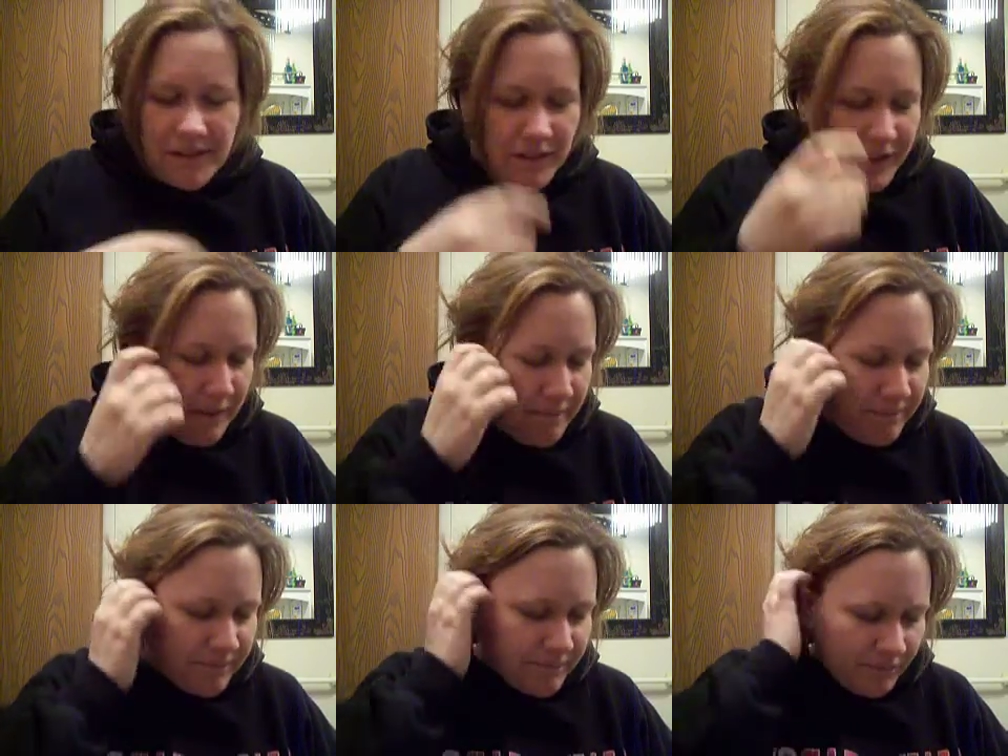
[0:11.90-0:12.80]
Okay.
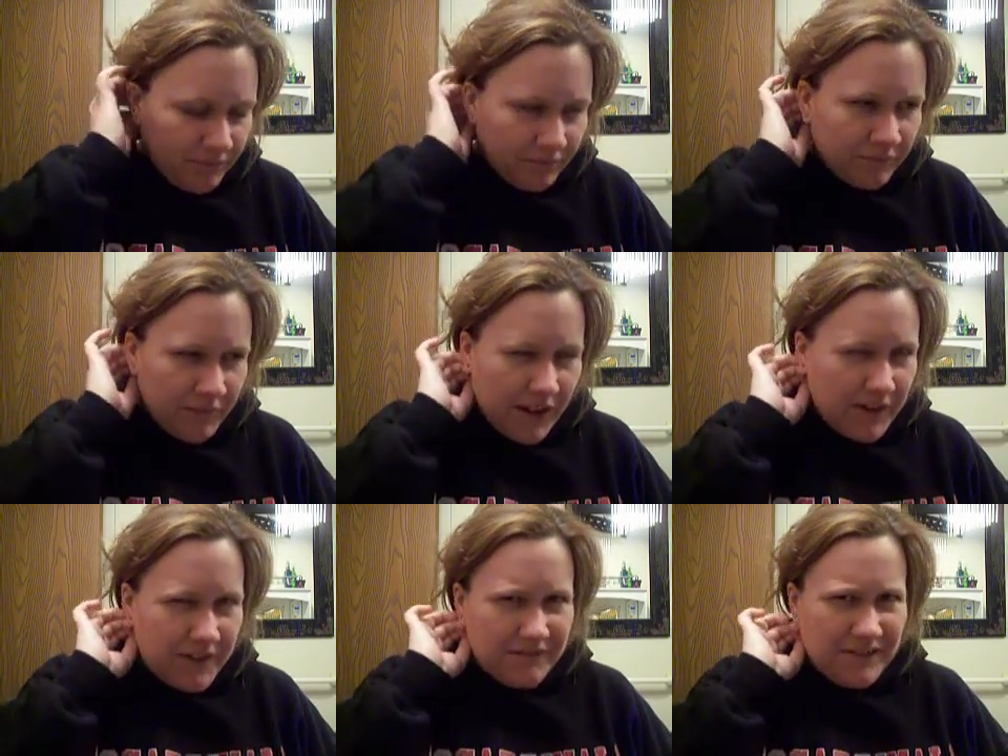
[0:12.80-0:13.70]

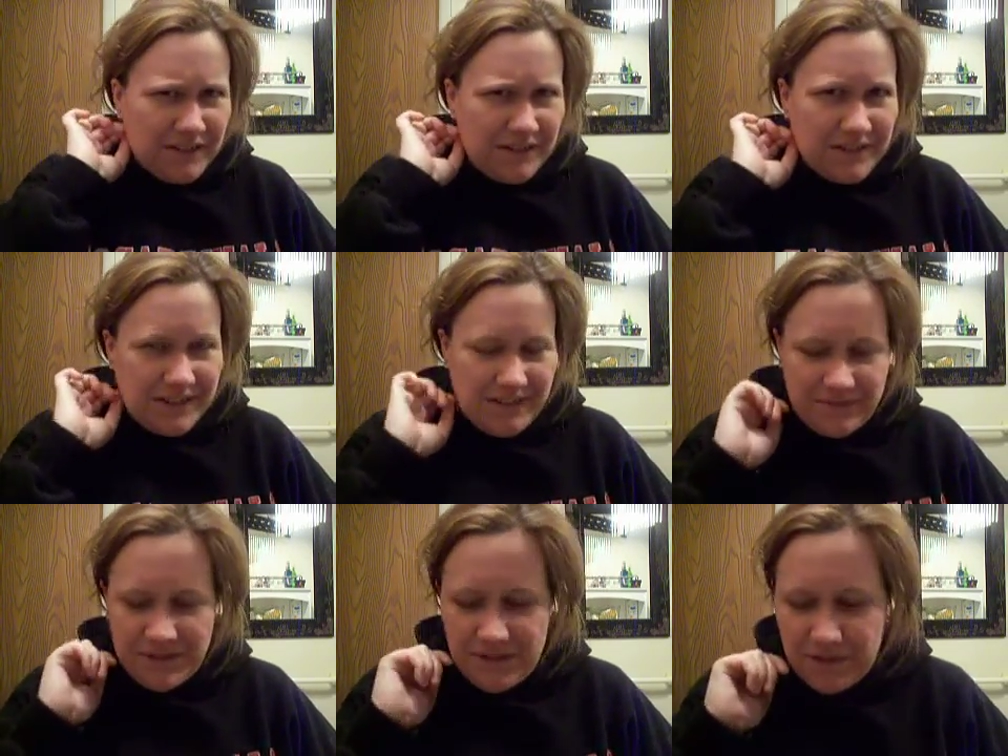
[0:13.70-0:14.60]
Couldn't figure out what that
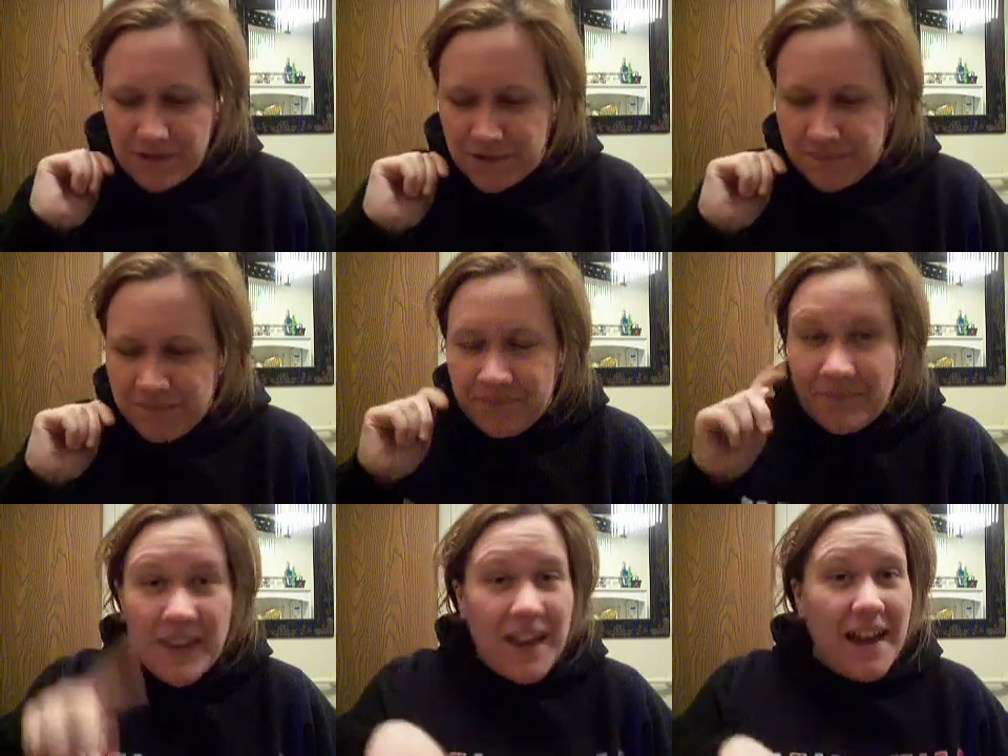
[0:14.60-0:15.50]
flavor was.
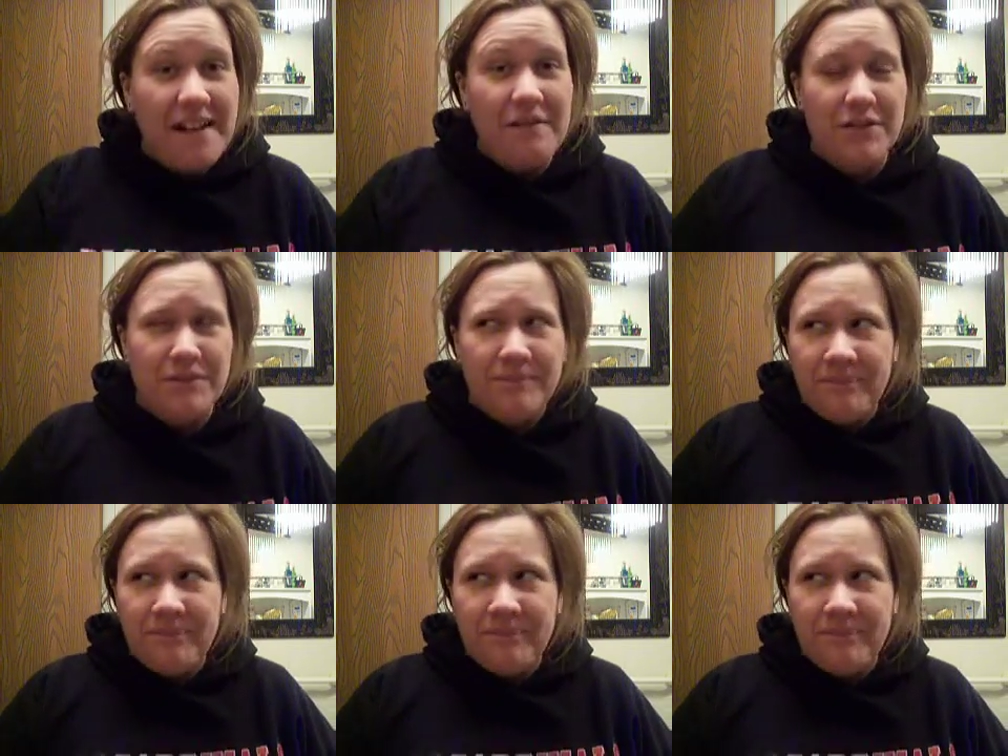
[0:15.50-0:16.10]
And it was,